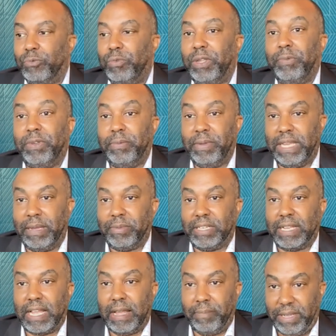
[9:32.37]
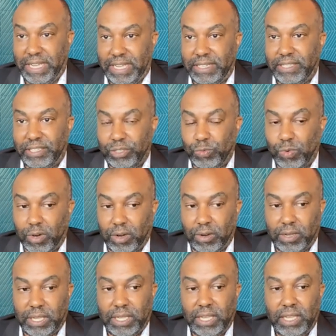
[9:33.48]
we would be able to come in to
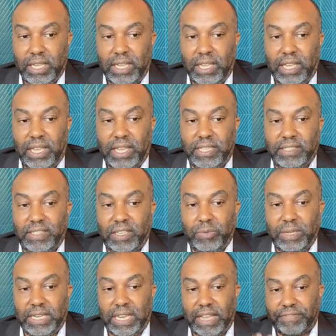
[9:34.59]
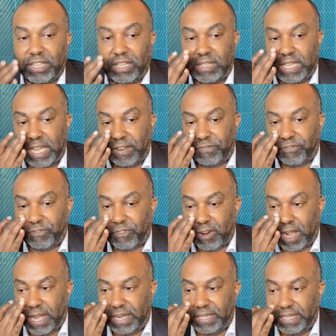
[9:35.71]
work. And so we left on that
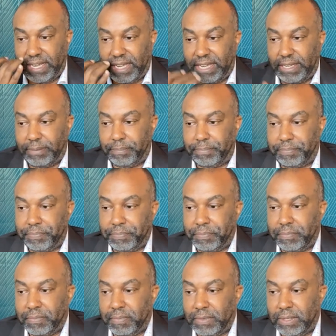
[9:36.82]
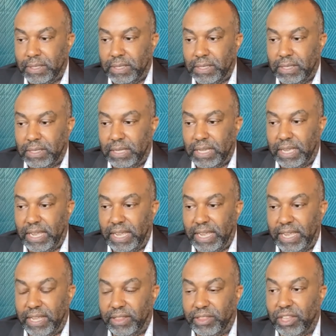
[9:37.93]
Friday
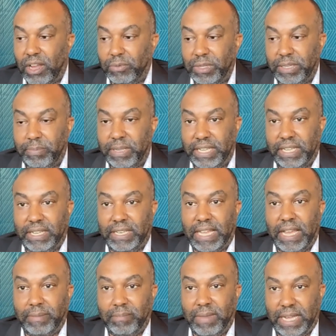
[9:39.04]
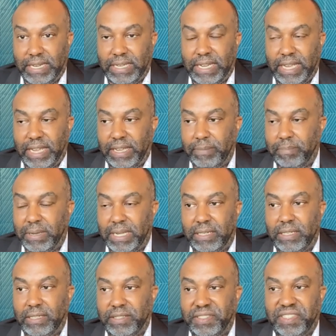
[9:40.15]
and thought we'd be in that Monday.
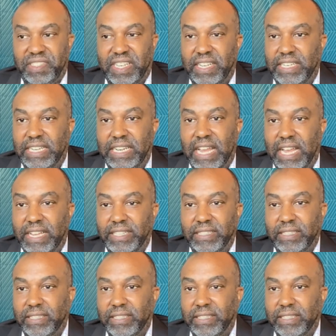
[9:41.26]
But Sunday night,